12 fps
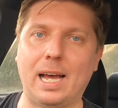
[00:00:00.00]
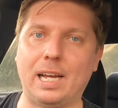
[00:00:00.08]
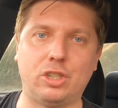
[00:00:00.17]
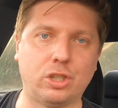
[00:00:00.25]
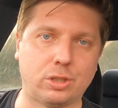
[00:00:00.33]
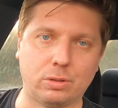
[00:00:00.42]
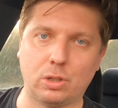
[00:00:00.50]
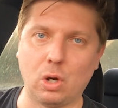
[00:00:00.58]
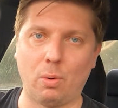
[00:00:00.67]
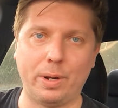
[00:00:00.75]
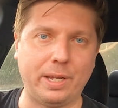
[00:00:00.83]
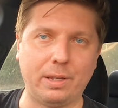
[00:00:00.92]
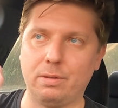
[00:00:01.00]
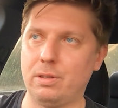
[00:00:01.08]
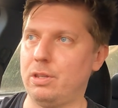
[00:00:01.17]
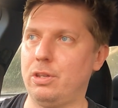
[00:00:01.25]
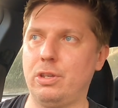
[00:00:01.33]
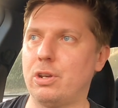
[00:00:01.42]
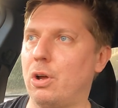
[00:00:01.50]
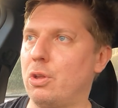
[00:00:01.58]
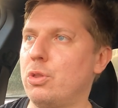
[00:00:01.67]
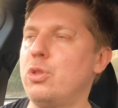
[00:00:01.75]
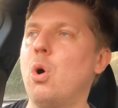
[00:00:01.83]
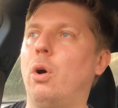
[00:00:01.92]
just going, you know,
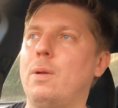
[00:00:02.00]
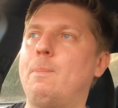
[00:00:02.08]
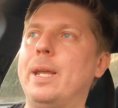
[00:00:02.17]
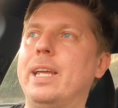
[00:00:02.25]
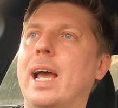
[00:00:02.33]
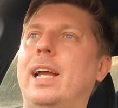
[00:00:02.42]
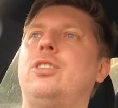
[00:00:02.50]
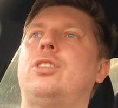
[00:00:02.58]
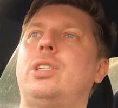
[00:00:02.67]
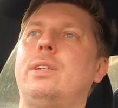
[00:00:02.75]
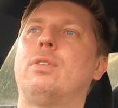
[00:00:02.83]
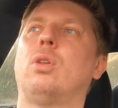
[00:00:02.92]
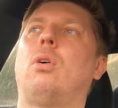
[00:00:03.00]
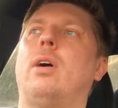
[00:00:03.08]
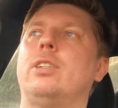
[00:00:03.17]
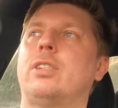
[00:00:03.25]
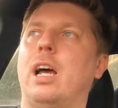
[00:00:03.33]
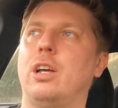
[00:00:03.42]
not being a civilized